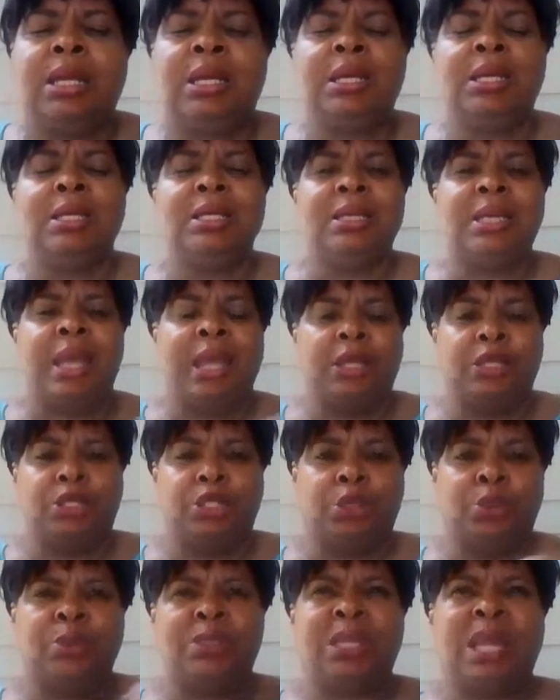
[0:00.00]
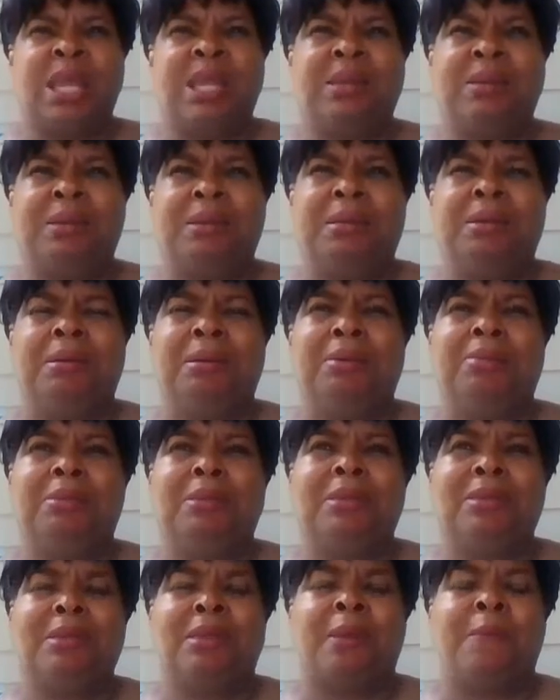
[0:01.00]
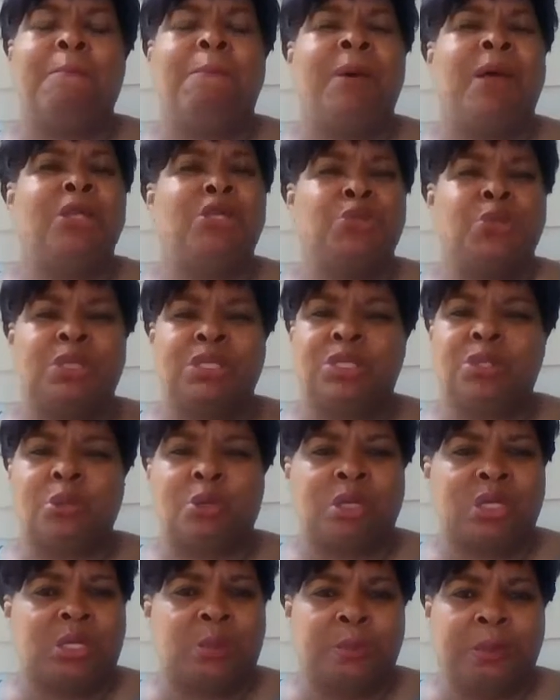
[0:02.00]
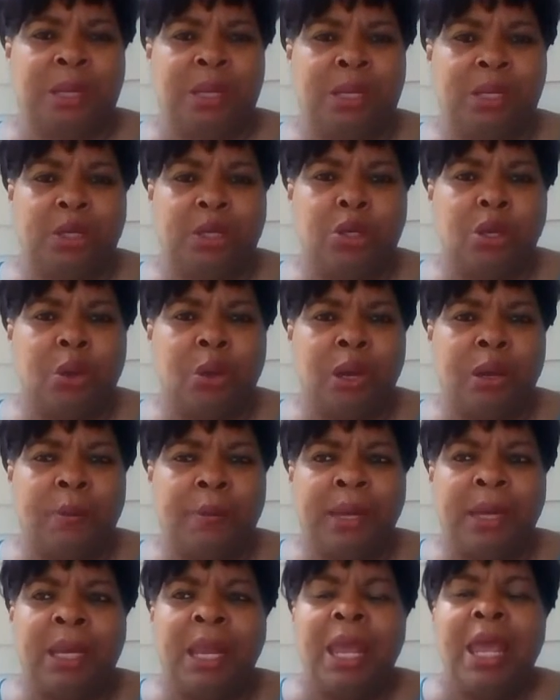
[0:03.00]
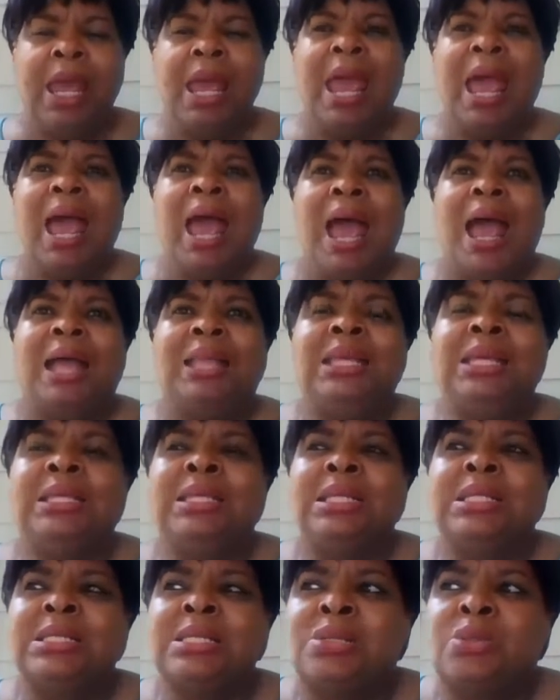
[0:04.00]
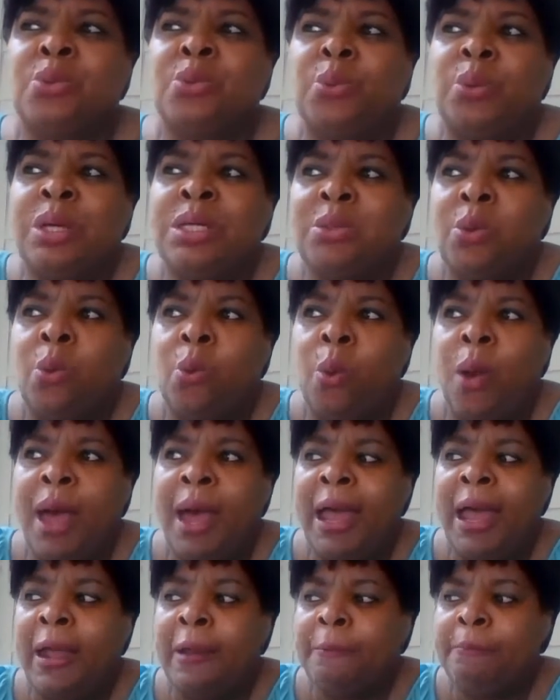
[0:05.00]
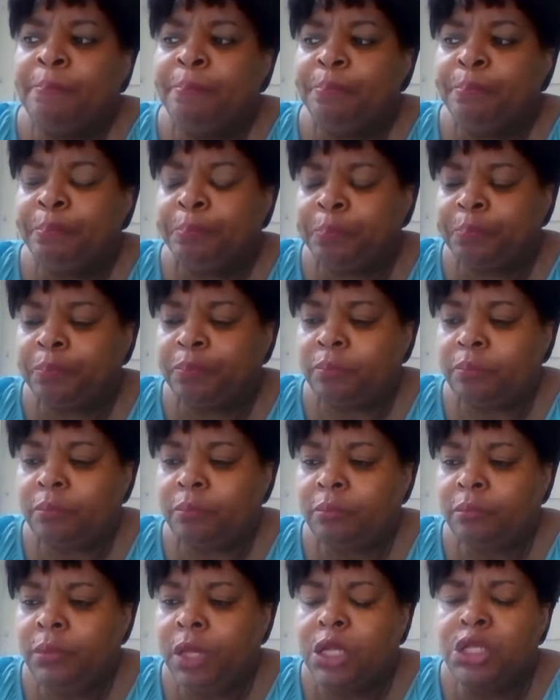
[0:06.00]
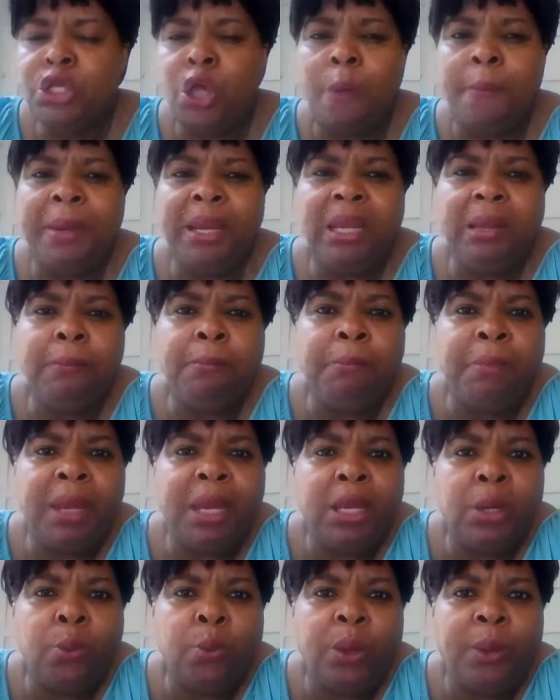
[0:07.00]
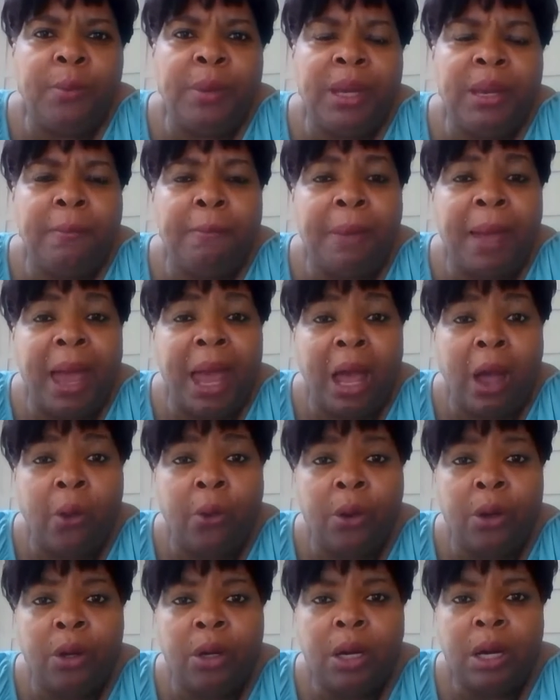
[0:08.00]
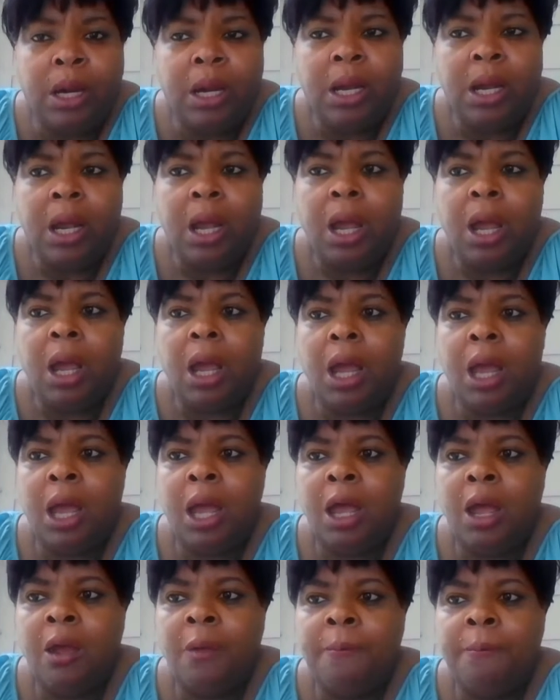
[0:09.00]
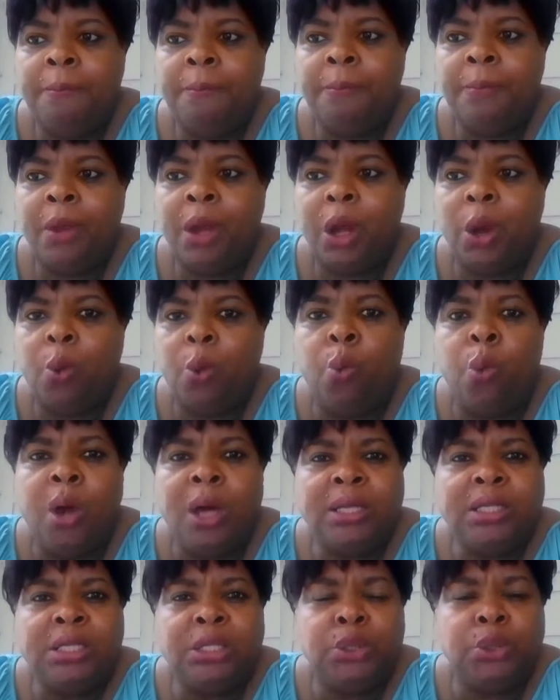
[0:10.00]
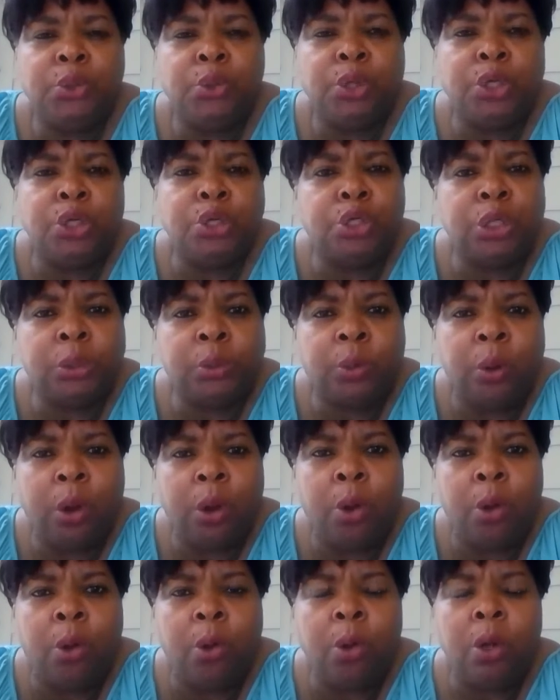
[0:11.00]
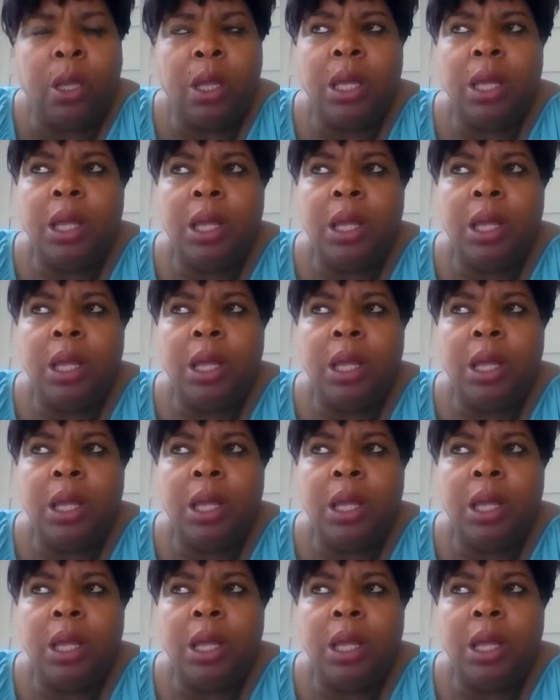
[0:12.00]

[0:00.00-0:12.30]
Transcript: connects you. It's like a buttress, so to speak. You know what I mean? I think this is the reason why so many men and women in power want to control